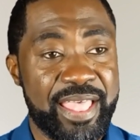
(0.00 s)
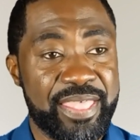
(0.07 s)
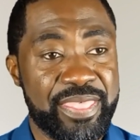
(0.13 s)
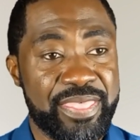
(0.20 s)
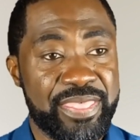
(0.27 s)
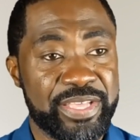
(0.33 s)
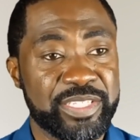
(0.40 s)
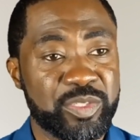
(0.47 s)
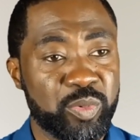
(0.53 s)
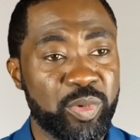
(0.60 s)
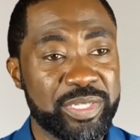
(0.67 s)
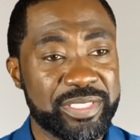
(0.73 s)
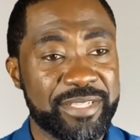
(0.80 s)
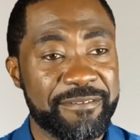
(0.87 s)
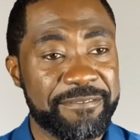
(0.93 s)
This
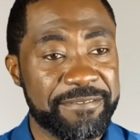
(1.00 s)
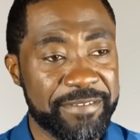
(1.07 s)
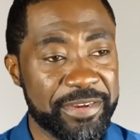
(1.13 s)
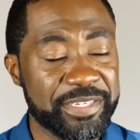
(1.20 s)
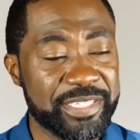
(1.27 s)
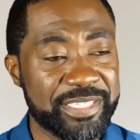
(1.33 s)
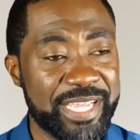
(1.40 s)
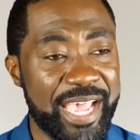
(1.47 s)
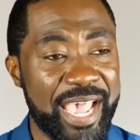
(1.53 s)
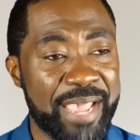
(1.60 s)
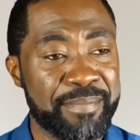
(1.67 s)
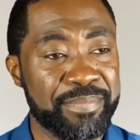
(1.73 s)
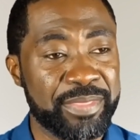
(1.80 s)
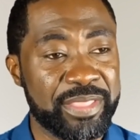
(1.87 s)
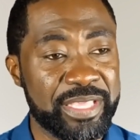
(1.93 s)
was the first
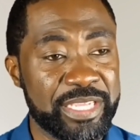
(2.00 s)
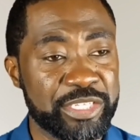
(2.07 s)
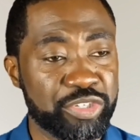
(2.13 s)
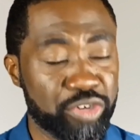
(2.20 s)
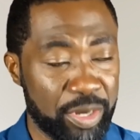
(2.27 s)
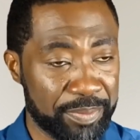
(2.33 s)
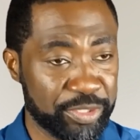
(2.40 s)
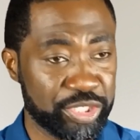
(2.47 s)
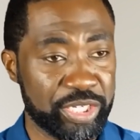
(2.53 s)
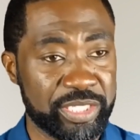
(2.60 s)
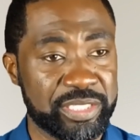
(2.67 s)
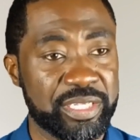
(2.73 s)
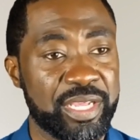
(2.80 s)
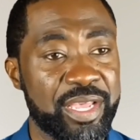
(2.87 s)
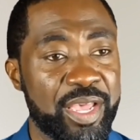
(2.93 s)
time the
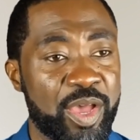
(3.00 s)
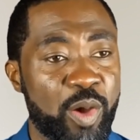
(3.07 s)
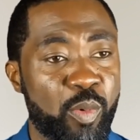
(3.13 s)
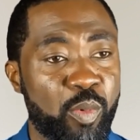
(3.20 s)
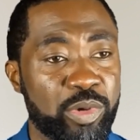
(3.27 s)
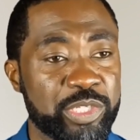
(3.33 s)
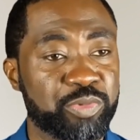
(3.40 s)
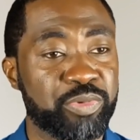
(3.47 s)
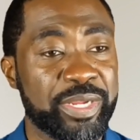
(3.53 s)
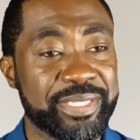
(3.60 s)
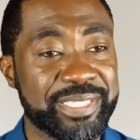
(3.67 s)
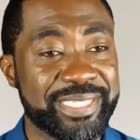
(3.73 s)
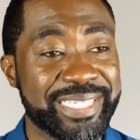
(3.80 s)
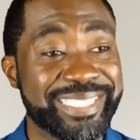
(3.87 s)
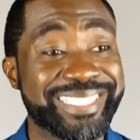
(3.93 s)
scriptures was
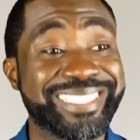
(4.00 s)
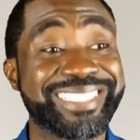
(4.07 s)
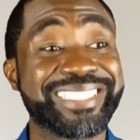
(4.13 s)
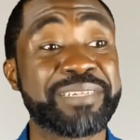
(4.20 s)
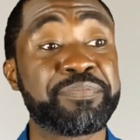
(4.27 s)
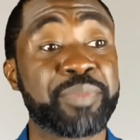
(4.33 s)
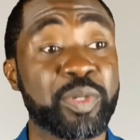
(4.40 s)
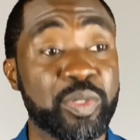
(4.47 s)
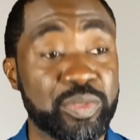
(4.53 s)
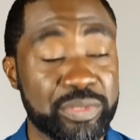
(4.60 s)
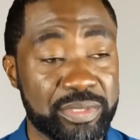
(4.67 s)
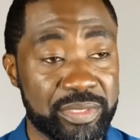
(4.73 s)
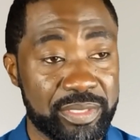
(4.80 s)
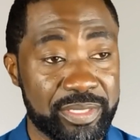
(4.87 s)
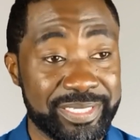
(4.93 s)
written in
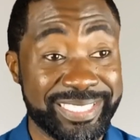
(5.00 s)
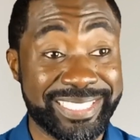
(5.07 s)
symbols,